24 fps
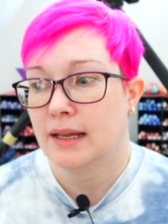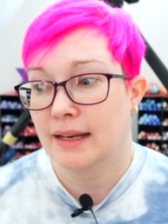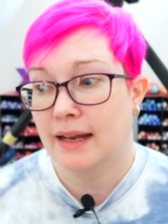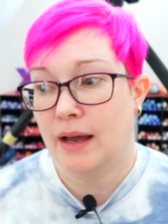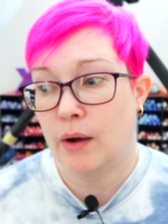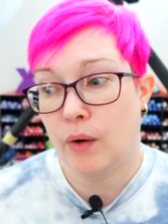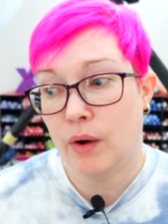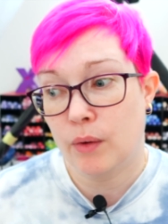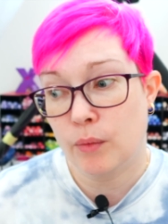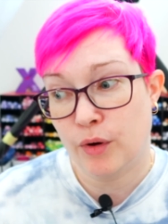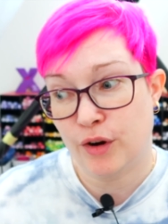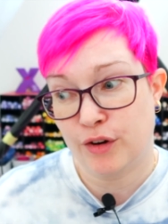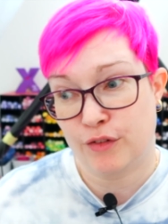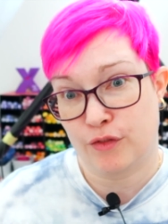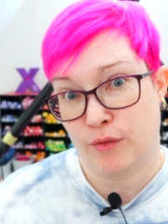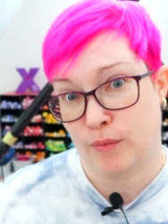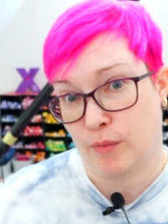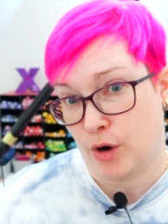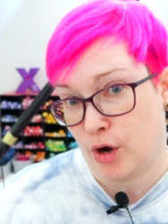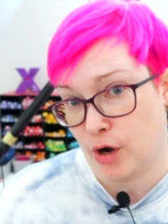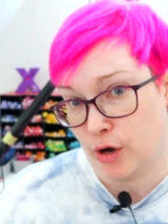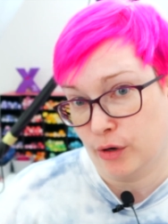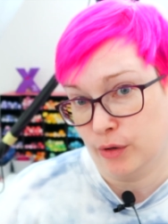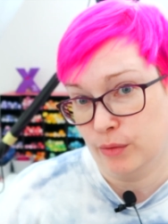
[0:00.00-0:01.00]
Now I work from
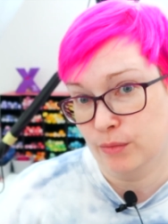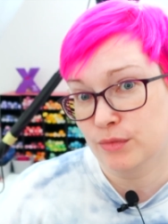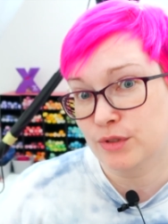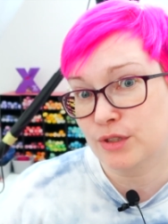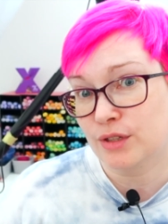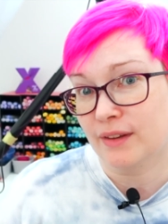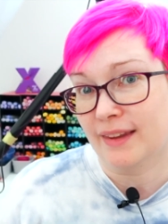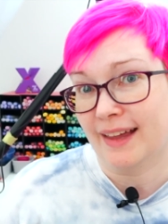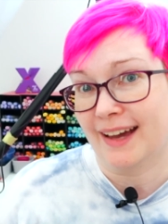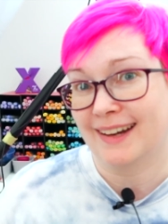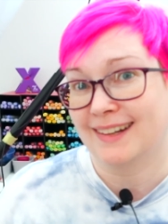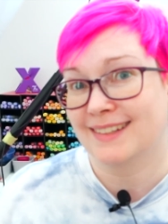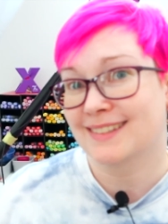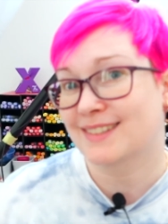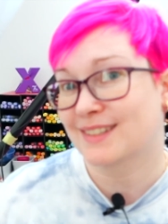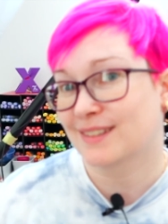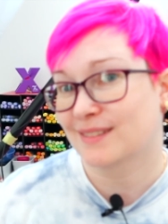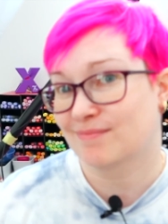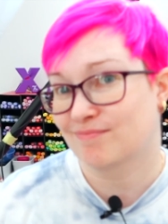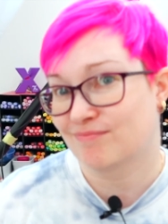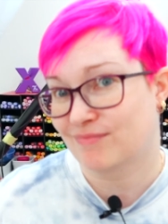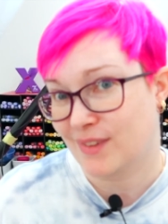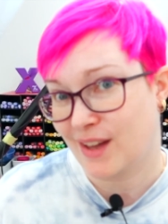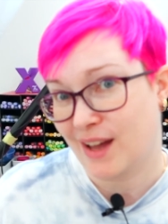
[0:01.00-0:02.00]
home, so that's
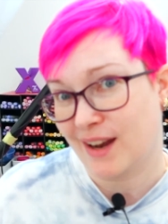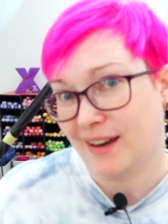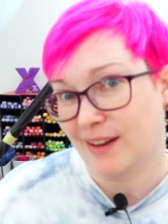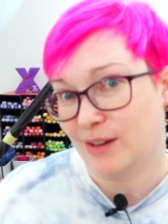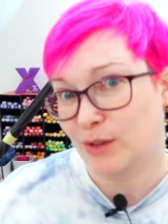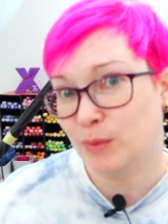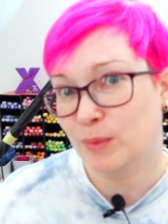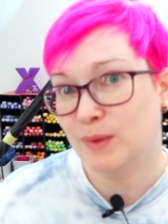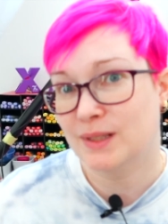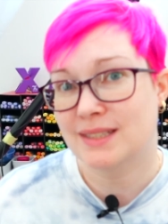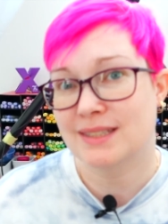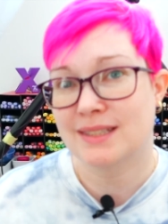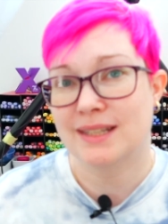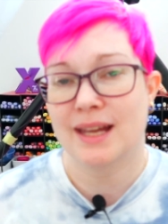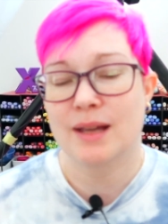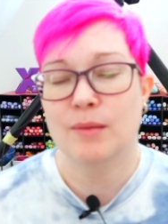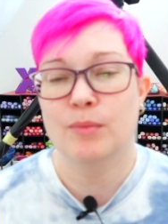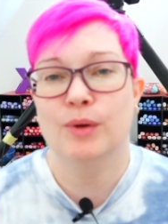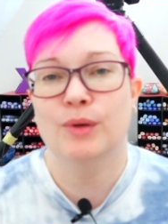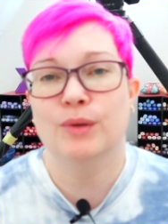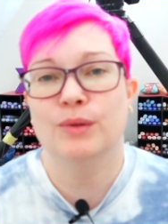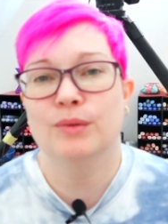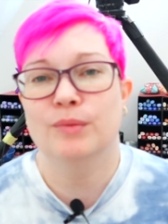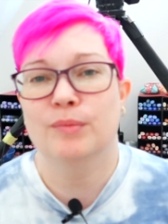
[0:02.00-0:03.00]
a little bit
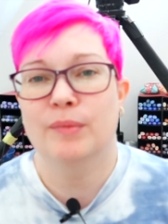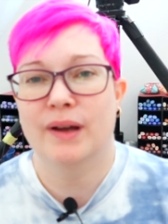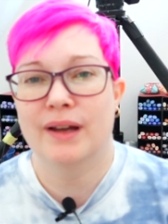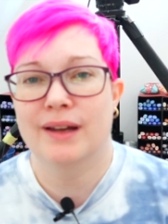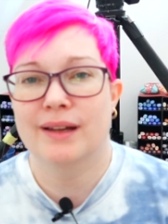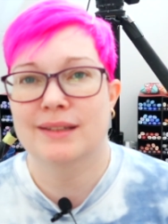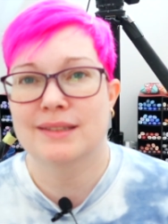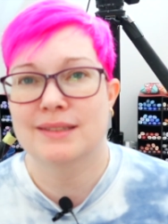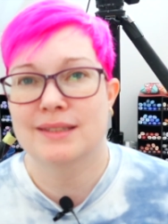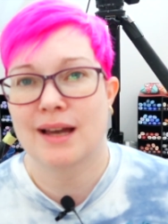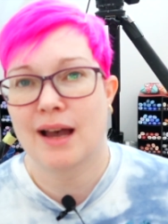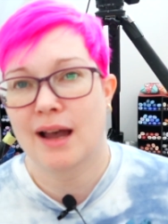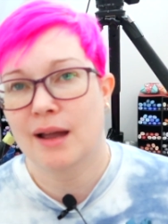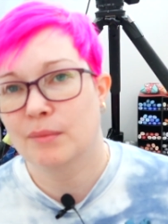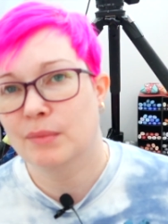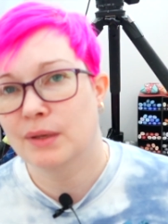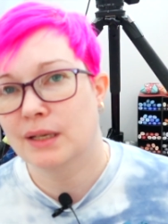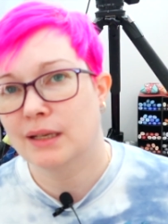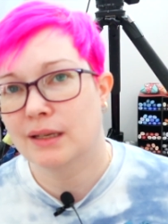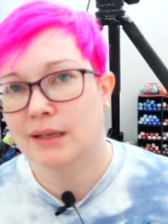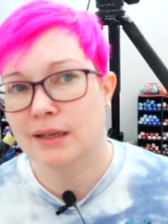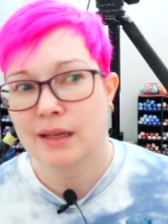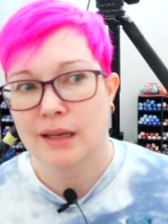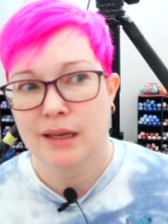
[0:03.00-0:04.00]
stable, but I've
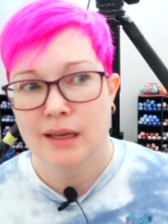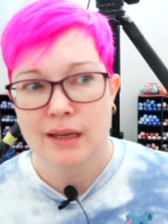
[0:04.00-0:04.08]
been